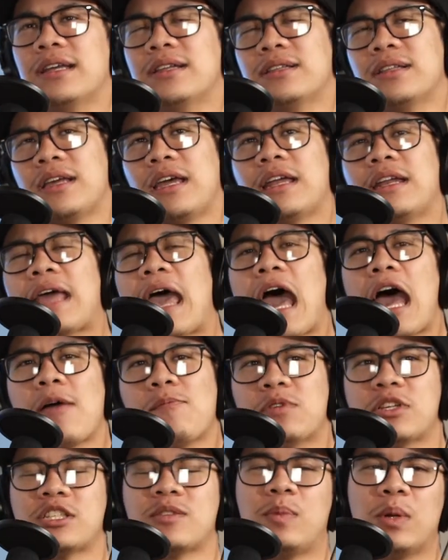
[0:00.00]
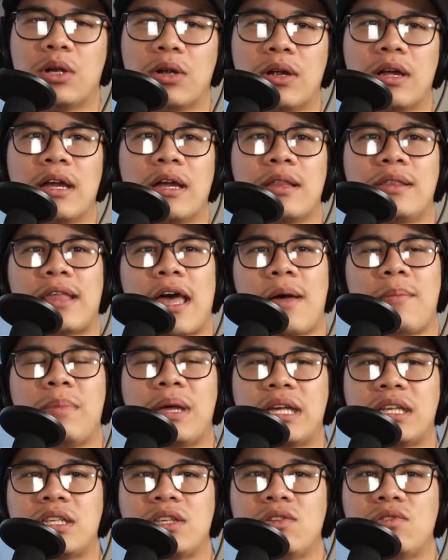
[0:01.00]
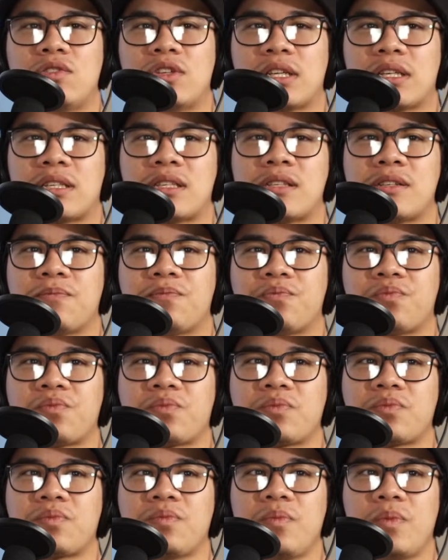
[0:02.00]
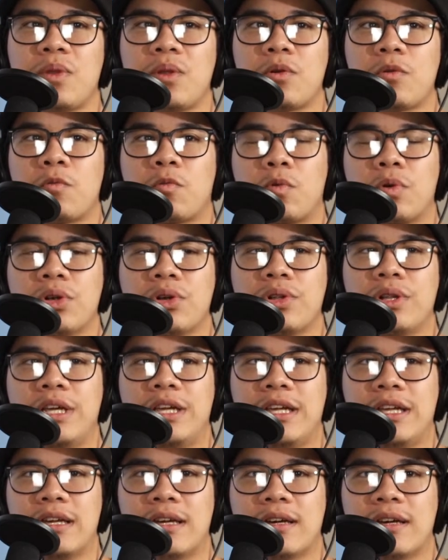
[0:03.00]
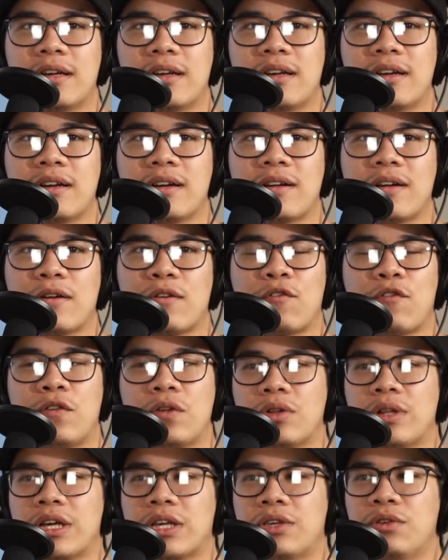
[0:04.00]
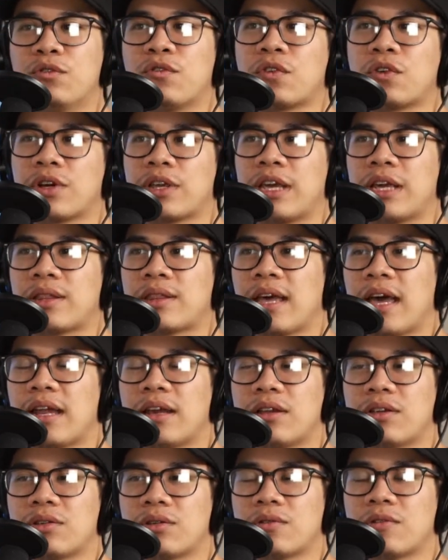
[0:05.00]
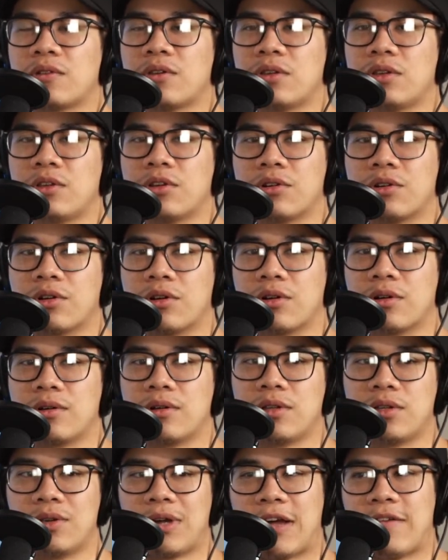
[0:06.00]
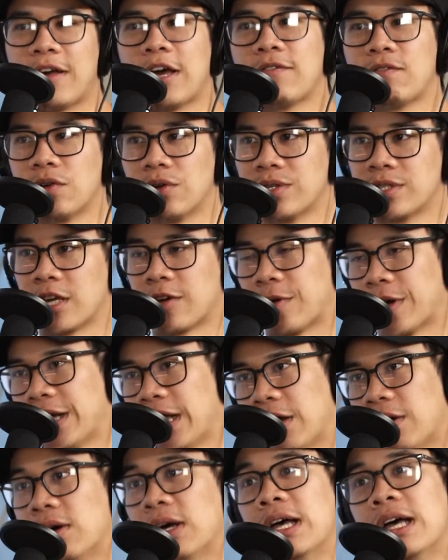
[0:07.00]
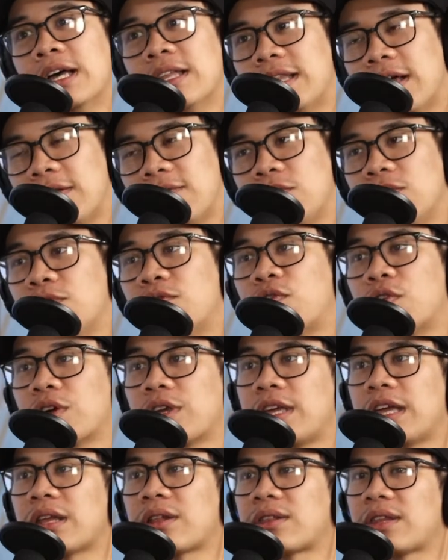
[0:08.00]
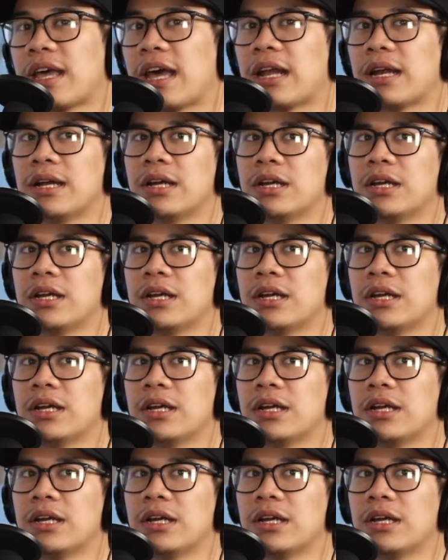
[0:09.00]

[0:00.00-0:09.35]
and atmosphere that makes you just really feel like you forget that you have headphones on right now, that you forget that